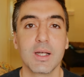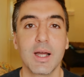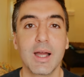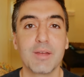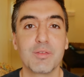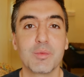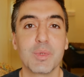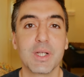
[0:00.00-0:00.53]
Hi
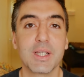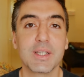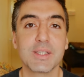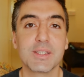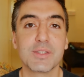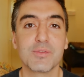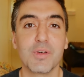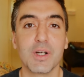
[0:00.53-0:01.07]
everybody,
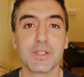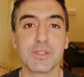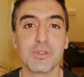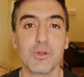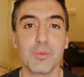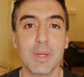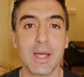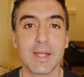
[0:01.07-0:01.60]
this is
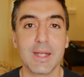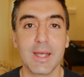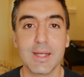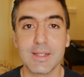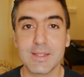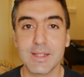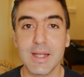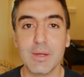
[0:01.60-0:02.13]
foXnoMad,
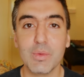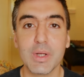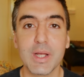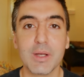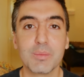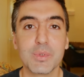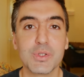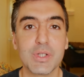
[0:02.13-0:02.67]
and today I want to
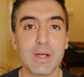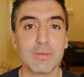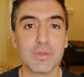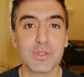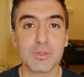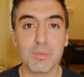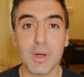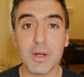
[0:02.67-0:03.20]
help you travel
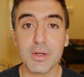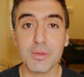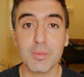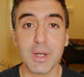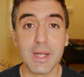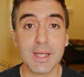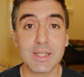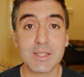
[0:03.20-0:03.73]
smarter
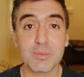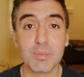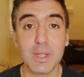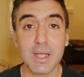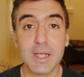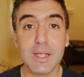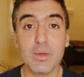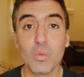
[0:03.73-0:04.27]
by
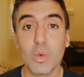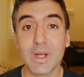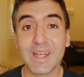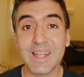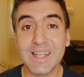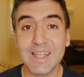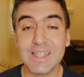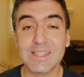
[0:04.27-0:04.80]
explaining what
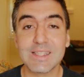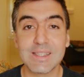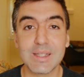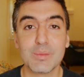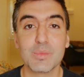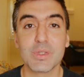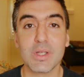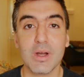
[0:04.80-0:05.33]

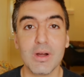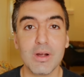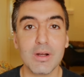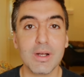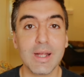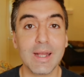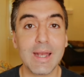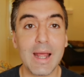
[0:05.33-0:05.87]
eSIMs are
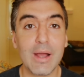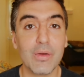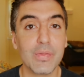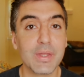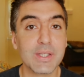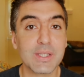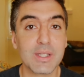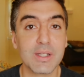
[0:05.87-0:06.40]
and how
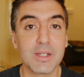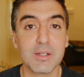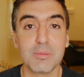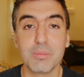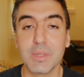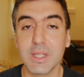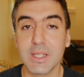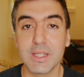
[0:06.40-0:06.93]
this can
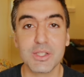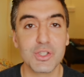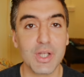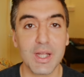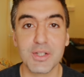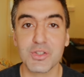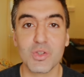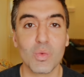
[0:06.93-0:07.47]
completely
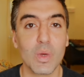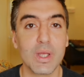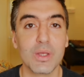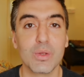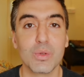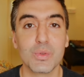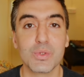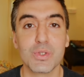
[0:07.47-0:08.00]
change the way you
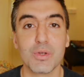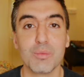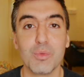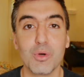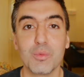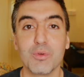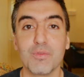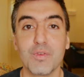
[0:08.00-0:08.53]
use your
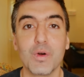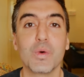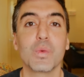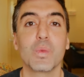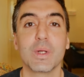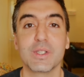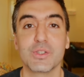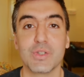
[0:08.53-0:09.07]
mobile phone when